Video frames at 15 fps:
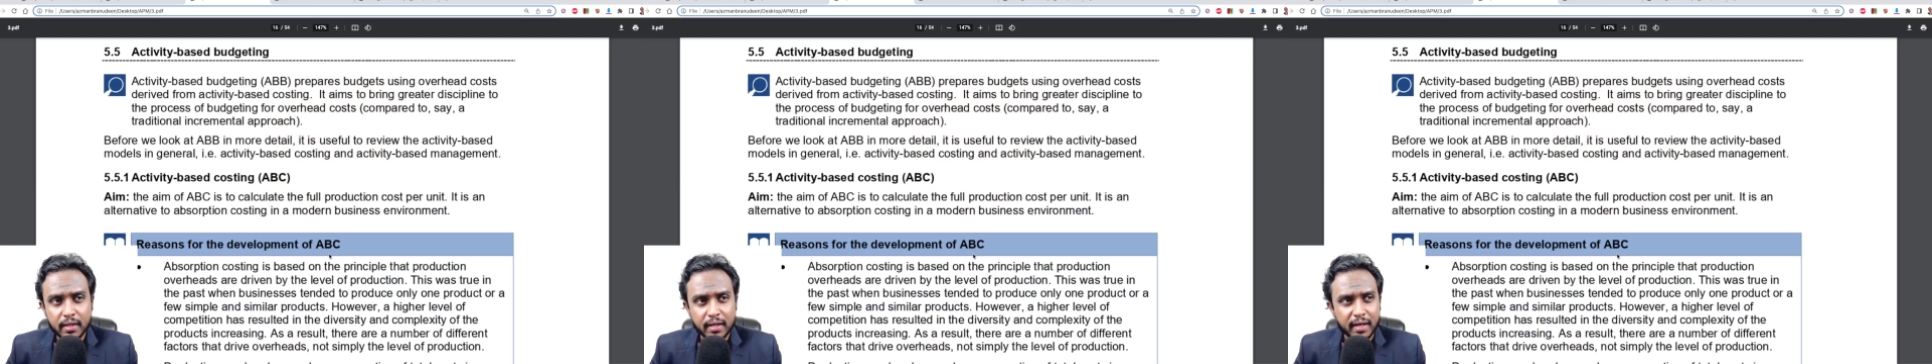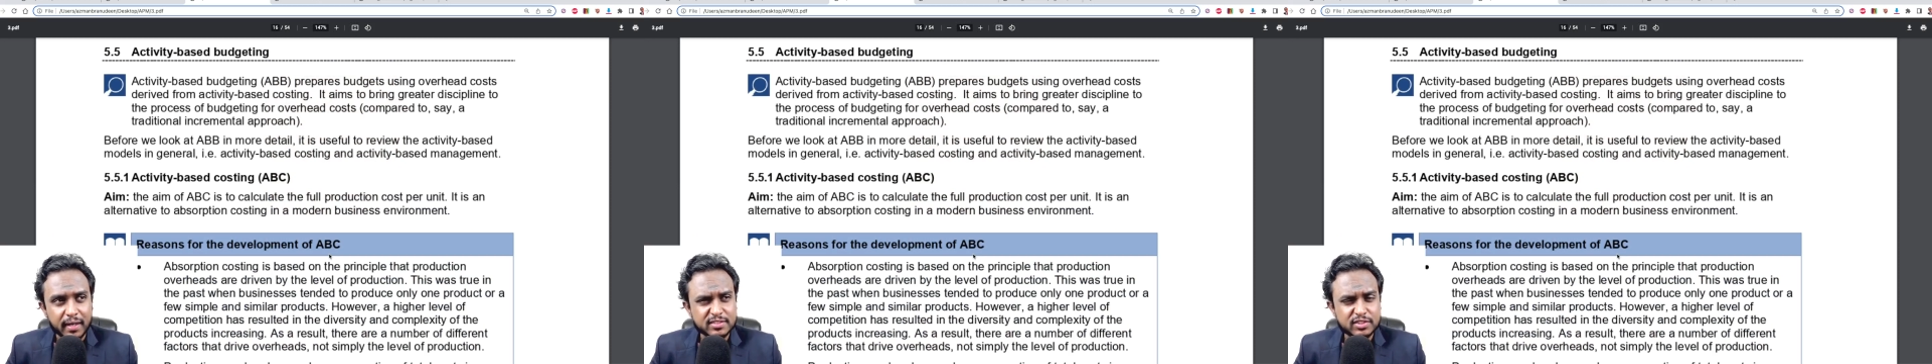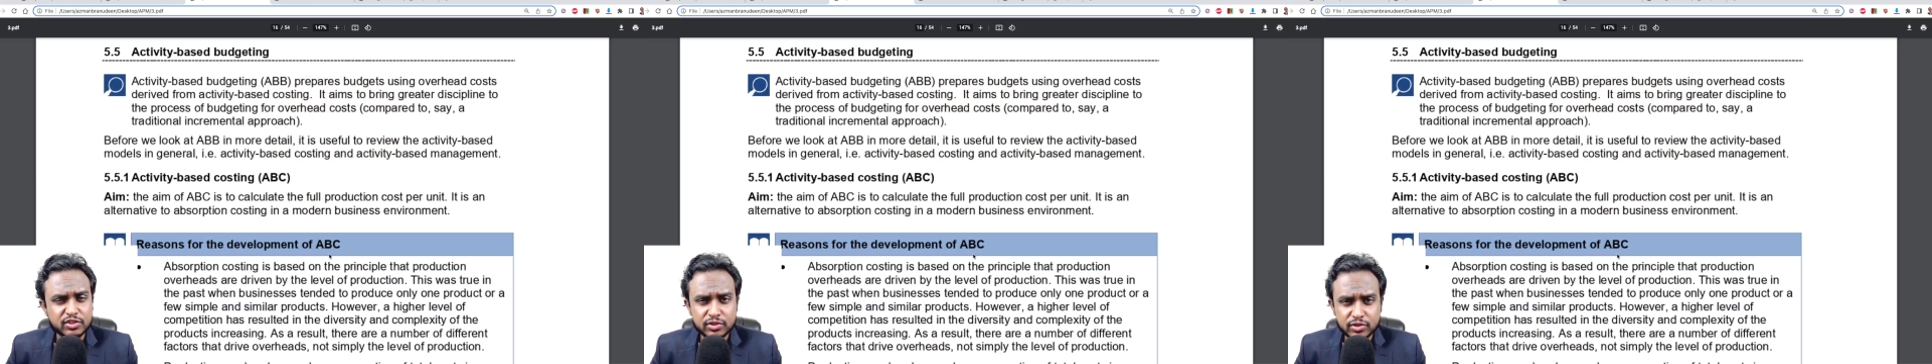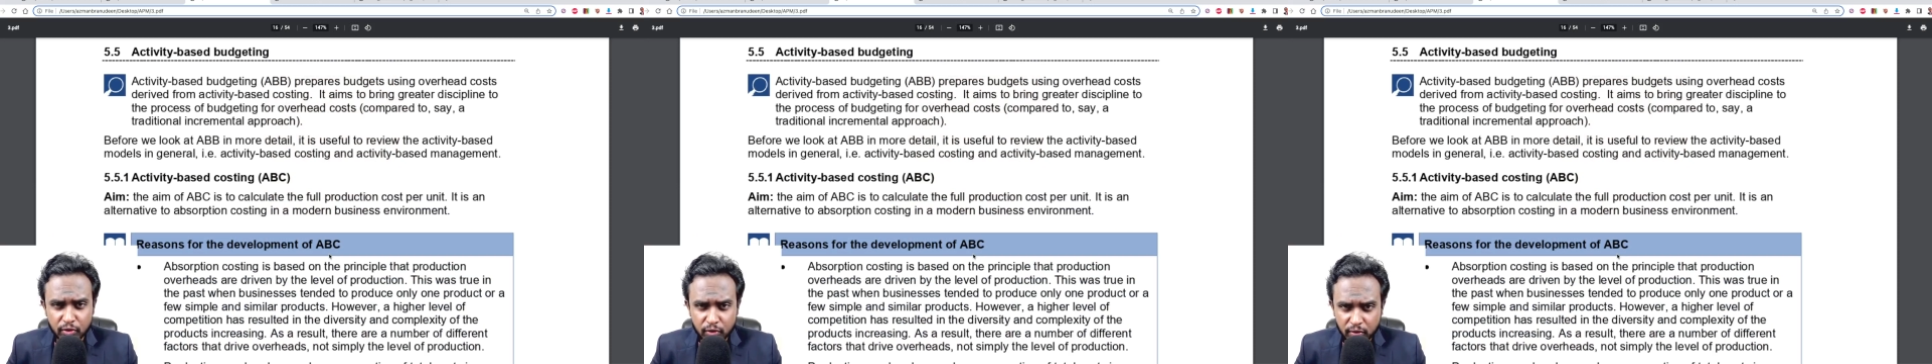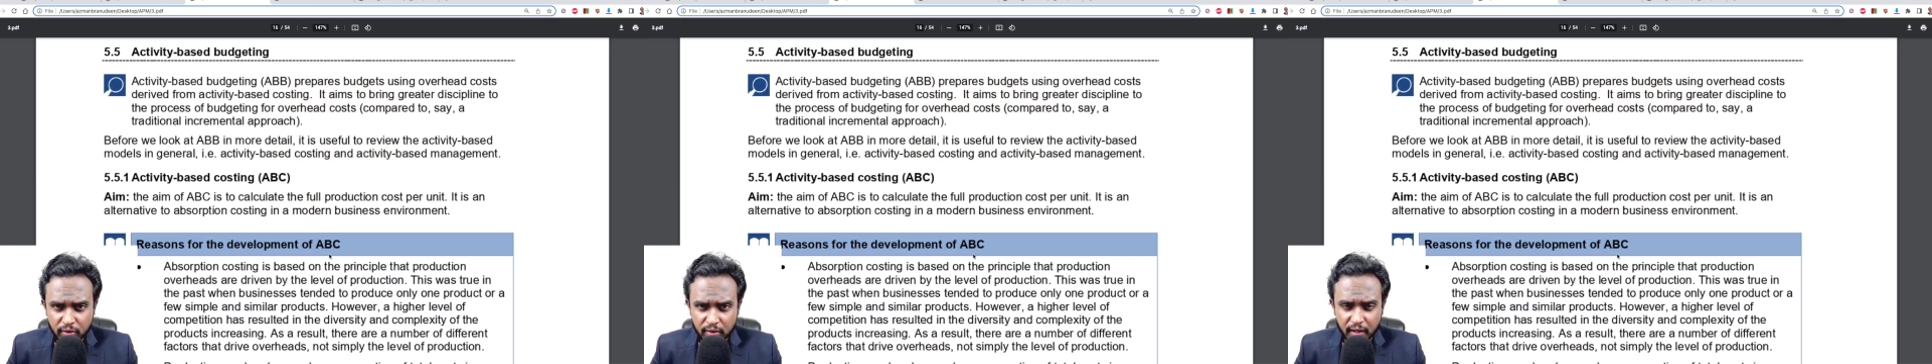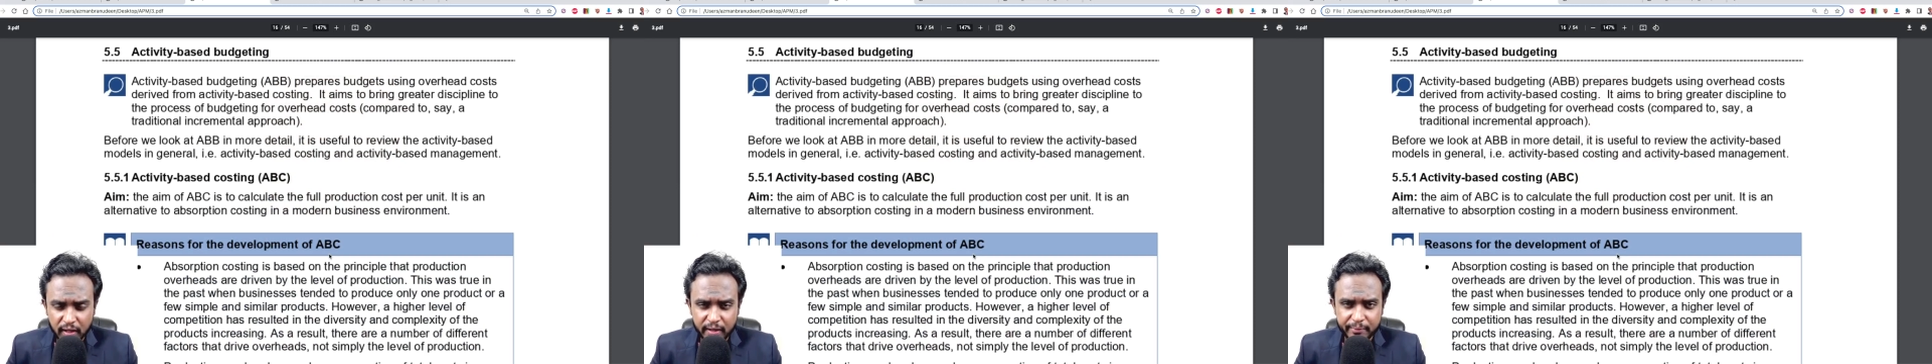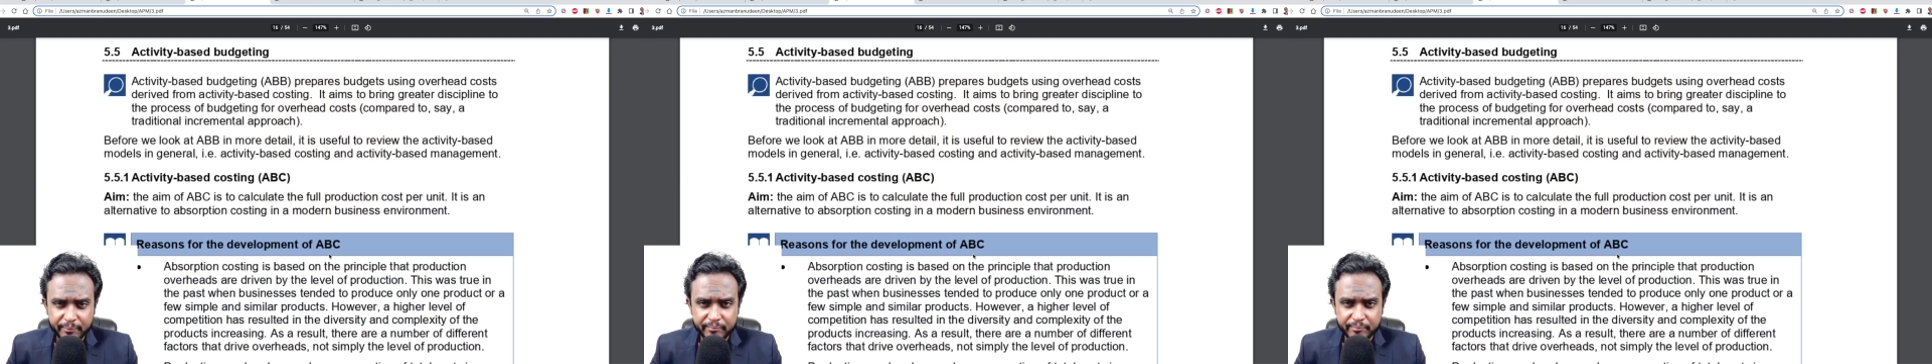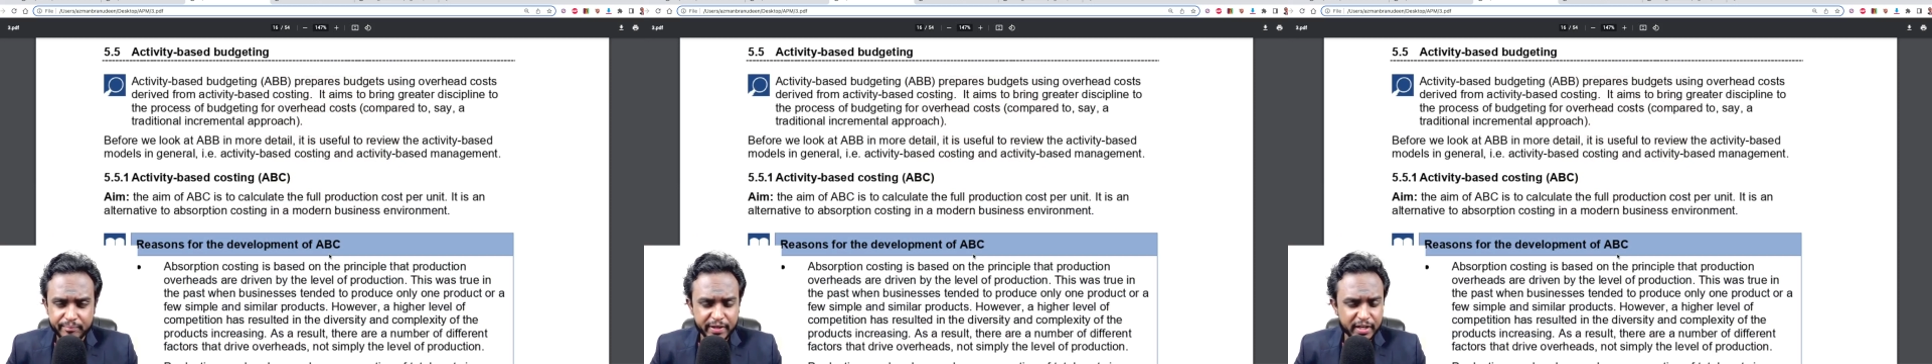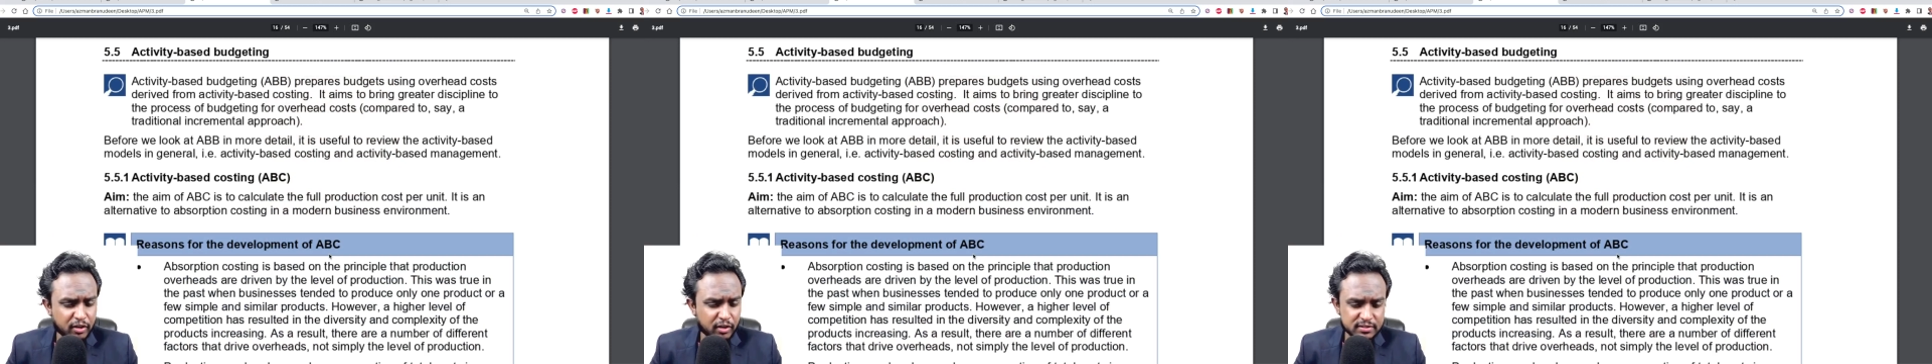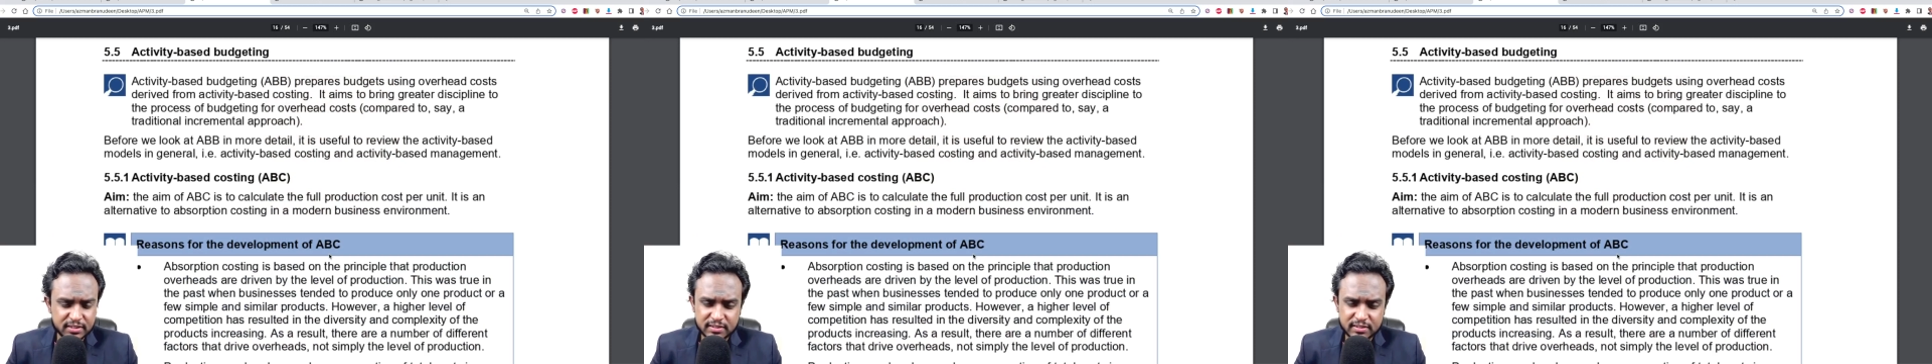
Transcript: And so, because